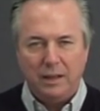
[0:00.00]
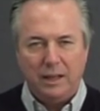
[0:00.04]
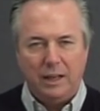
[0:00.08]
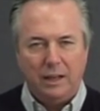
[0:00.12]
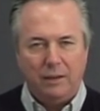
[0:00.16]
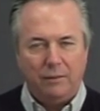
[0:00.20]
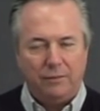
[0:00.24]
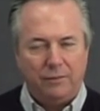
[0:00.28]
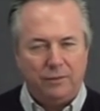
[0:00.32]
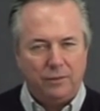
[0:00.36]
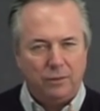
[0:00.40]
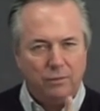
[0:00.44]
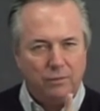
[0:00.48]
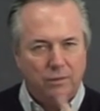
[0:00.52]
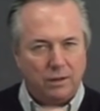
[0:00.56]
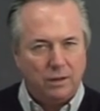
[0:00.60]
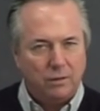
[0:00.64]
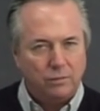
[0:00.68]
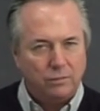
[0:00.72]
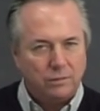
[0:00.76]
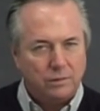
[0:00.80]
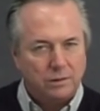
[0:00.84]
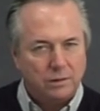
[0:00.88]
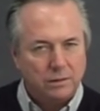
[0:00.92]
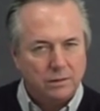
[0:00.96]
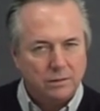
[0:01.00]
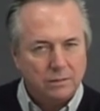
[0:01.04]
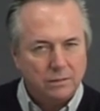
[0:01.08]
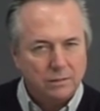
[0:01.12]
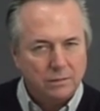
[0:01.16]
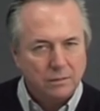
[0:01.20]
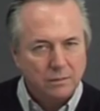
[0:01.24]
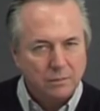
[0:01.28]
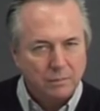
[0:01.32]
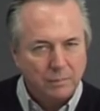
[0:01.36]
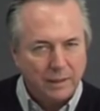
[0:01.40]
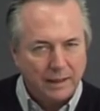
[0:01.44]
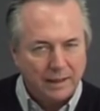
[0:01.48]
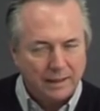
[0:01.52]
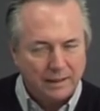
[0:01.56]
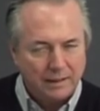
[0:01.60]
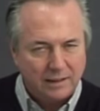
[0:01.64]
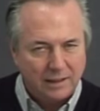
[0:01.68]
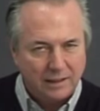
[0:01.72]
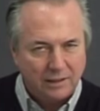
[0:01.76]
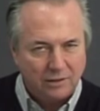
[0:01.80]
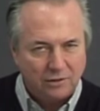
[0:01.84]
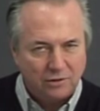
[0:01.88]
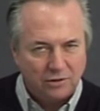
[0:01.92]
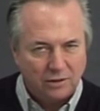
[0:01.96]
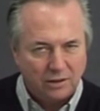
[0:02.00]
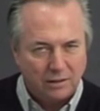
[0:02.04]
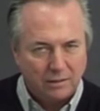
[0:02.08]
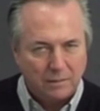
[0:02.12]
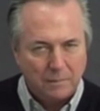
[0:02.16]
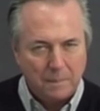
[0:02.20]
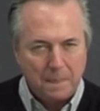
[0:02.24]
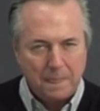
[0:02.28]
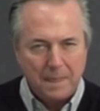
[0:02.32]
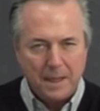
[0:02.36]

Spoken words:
if you don't pay attention.